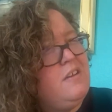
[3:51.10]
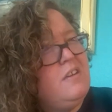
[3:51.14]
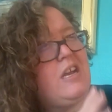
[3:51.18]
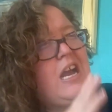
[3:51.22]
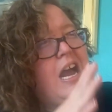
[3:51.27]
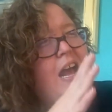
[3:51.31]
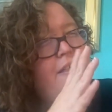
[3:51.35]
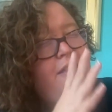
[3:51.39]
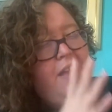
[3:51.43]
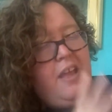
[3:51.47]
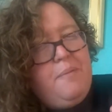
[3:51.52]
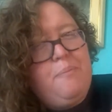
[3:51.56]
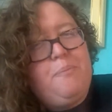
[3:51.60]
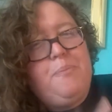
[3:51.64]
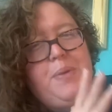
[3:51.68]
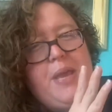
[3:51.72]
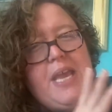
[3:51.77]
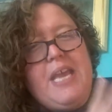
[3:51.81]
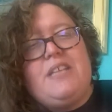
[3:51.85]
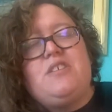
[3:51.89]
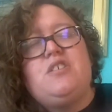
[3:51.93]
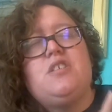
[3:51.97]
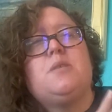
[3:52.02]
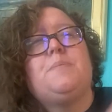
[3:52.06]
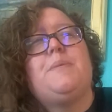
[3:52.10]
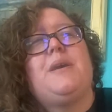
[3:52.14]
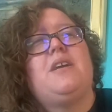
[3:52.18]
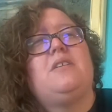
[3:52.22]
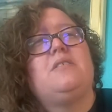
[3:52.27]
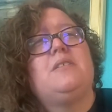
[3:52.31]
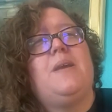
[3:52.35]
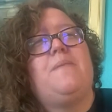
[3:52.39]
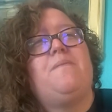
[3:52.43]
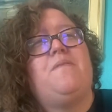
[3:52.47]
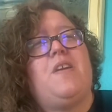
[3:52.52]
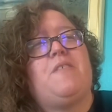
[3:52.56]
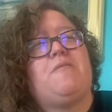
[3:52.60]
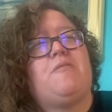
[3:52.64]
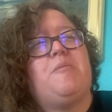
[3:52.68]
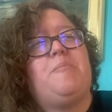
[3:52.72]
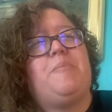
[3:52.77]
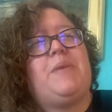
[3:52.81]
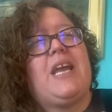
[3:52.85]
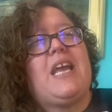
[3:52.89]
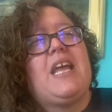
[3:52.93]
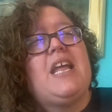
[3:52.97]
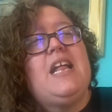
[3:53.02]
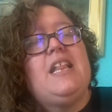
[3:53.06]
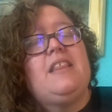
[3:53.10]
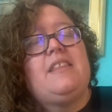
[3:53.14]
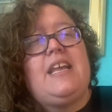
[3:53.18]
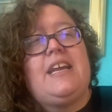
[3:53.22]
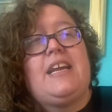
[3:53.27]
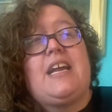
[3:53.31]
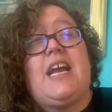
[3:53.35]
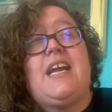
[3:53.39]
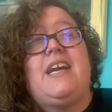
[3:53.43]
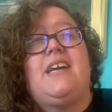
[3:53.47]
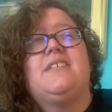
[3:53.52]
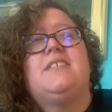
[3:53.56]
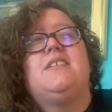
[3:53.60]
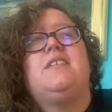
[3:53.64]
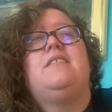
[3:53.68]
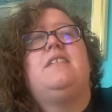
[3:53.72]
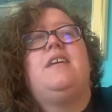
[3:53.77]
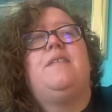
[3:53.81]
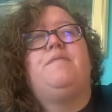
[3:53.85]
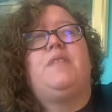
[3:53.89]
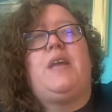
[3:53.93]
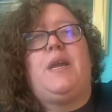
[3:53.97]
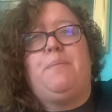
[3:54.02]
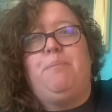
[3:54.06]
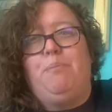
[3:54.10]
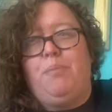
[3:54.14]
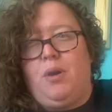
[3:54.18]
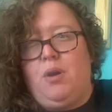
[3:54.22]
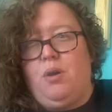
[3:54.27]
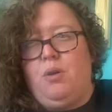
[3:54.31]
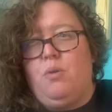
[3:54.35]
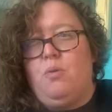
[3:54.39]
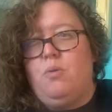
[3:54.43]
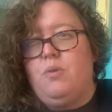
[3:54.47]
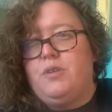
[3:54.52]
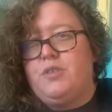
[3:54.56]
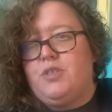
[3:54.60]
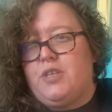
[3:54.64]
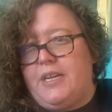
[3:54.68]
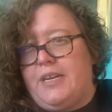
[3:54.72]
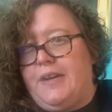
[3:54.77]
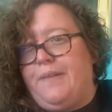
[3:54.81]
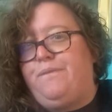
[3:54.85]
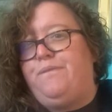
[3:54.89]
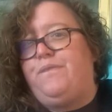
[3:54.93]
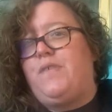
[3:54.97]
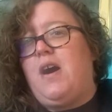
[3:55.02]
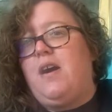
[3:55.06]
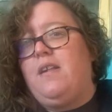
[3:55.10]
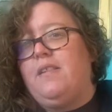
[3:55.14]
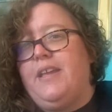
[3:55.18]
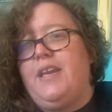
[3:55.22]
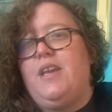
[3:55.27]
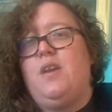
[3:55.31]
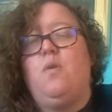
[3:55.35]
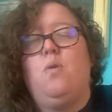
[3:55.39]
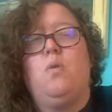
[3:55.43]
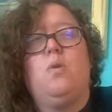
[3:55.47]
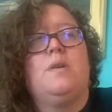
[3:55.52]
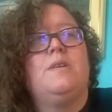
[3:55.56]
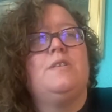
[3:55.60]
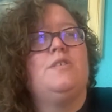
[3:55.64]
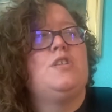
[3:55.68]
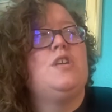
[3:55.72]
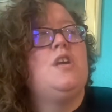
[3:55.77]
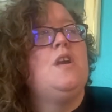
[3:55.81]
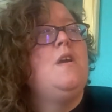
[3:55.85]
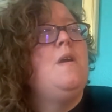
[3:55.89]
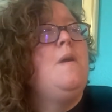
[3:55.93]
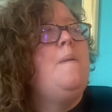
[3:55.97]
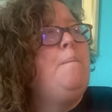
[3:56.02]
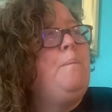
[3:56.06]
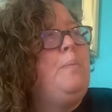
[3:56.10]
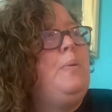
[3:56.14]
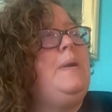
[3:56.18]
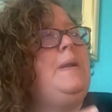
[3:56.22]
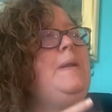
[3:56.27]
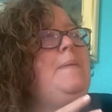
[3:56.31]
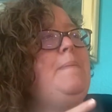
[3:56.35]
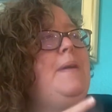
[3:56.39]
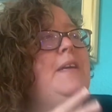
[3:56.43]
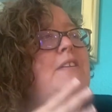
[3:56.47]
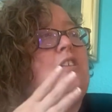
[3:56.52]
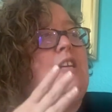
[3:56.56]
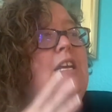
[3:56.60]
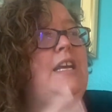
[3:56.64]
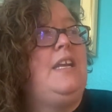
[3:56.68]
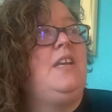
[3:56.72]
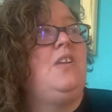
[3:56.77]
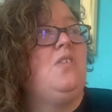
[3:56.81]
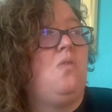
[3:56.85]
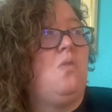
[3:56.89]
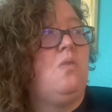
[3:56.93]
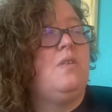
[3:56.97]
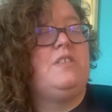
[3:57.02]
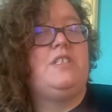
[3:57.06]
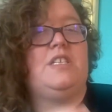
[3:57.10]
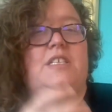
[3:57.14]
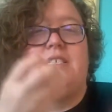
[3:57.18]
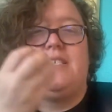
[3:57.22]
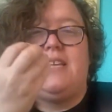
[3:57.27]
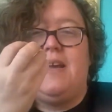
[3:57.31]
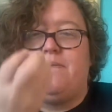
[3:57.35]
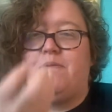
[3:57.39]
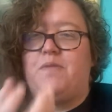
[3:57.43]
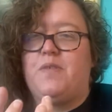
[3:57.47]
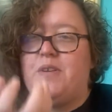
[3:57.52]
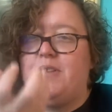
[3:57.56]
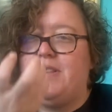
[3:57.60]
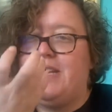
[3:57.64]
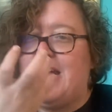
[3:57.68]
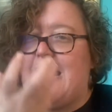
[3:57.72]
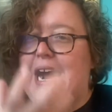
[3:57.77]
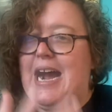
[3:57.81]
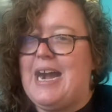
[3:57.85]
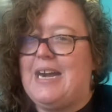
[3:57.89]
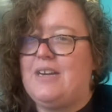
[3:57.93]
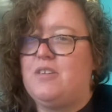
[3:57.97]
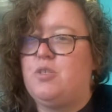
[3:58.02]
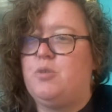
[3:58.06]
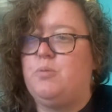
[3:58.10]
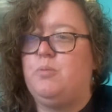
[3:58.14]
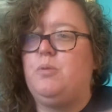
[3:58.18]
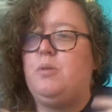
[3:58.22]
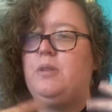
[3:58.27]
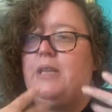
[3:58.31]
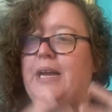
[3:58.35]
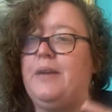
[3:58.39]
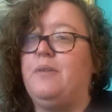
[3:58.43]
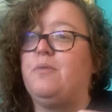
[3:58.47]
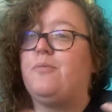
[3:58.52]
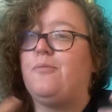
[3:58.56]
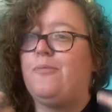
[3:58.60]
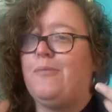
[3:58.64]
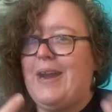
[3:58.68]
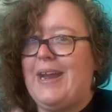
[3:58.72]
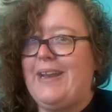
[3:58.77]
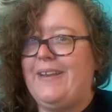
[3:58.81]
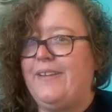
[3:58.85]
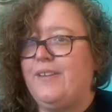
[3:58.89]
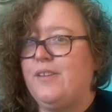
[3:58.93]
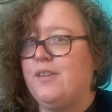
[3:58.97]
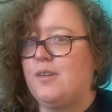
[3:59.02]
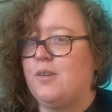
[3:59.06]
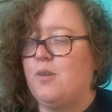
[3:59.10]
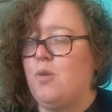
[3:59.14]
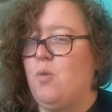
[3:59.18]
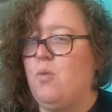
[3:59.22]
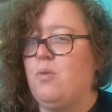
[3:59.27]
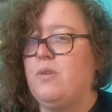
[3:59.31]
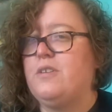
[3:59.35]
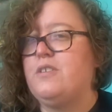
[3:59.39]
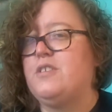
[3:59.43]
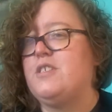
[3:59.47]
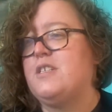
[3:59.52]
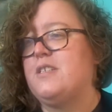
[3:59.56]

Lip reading: I think peach is my all-time favorite, but like I also love like burnt orange, like a folly orange. Pretty much any orange except for the actual like regular orange